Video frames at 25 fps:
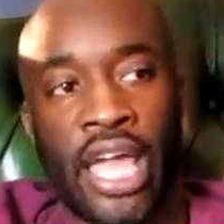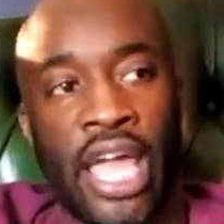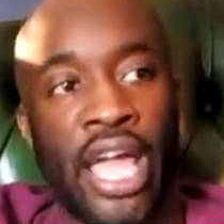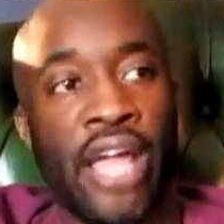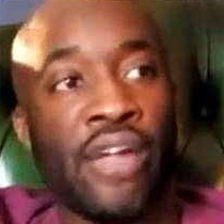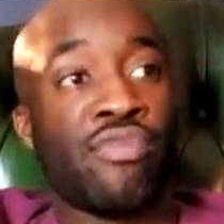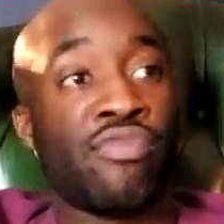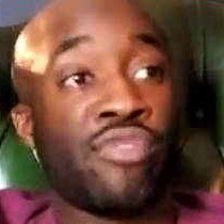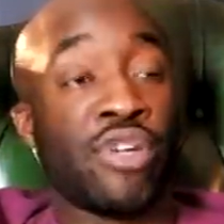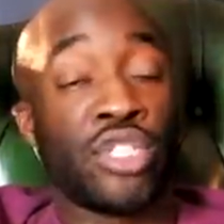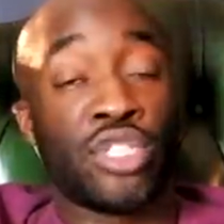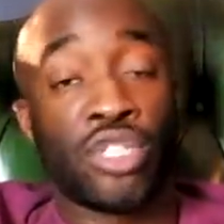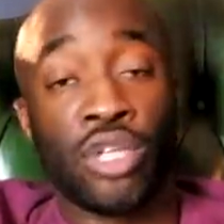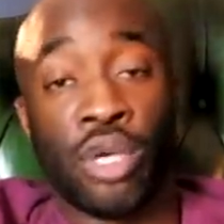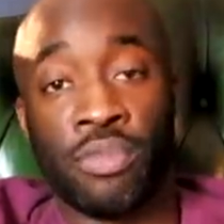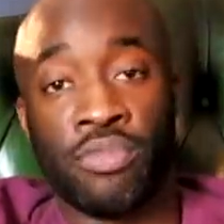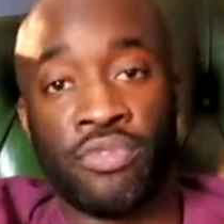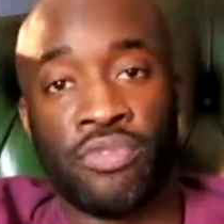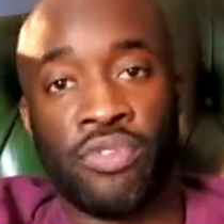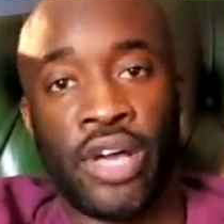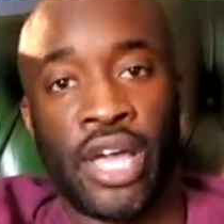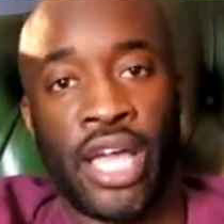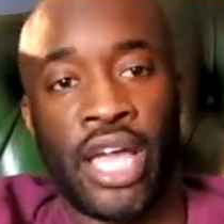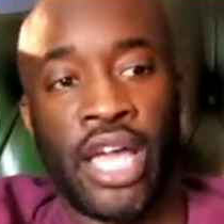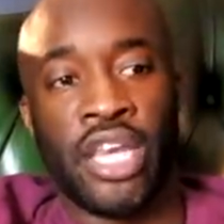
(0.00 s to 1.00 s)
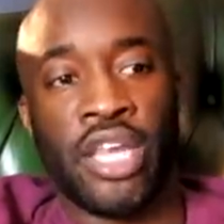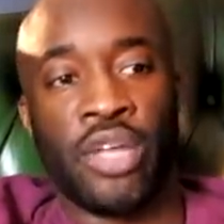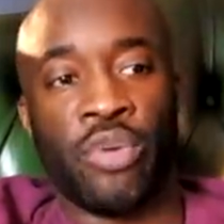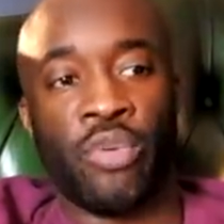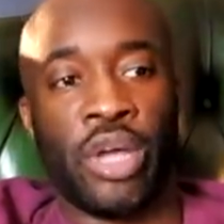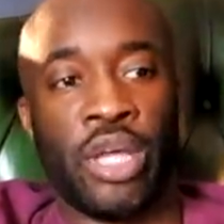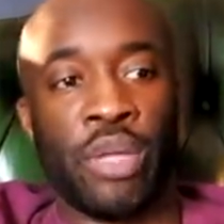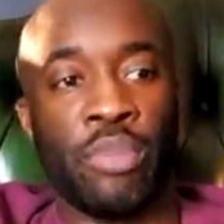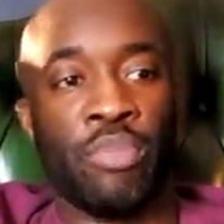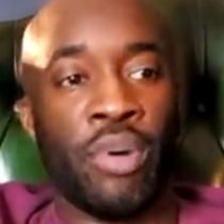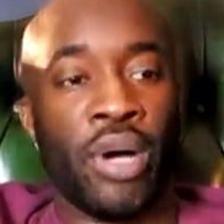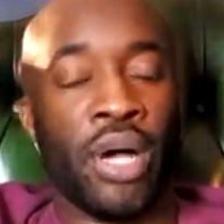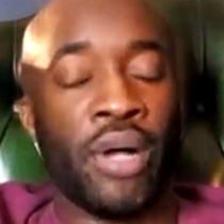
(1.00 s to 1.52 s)
every top fight
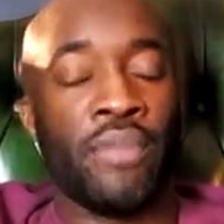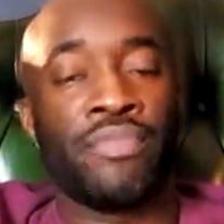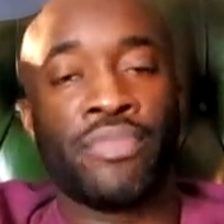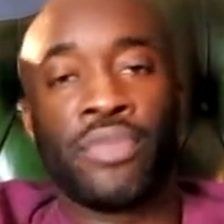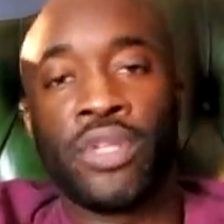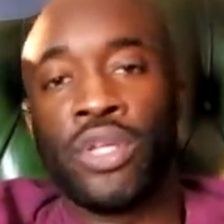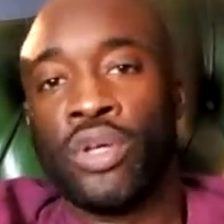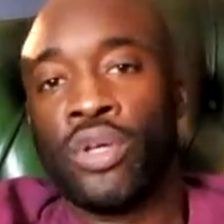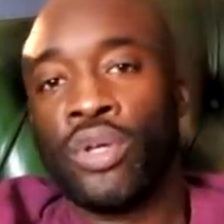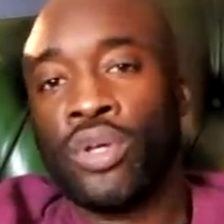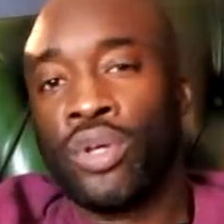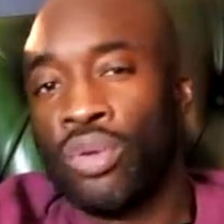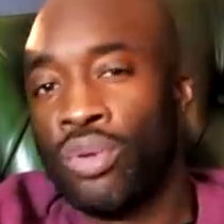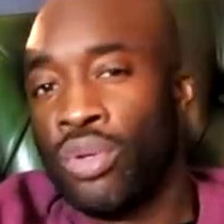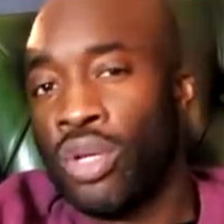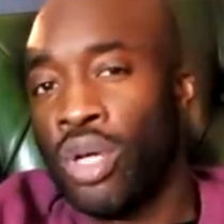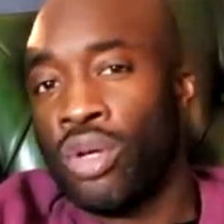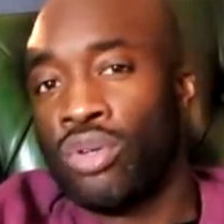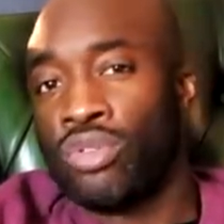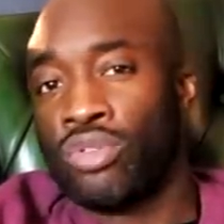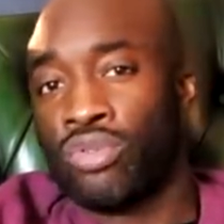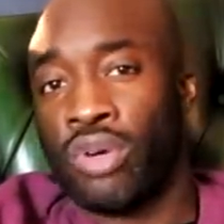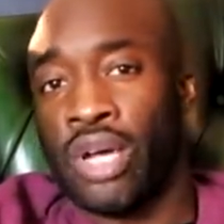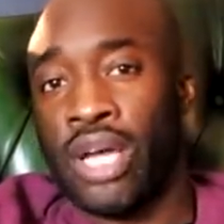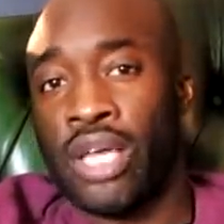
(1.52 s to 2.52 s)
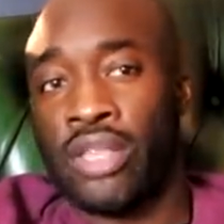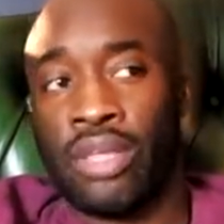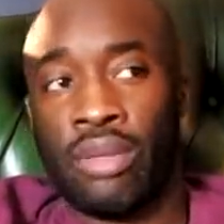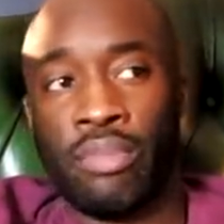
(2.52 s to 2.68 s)
anyway, but who knows, right?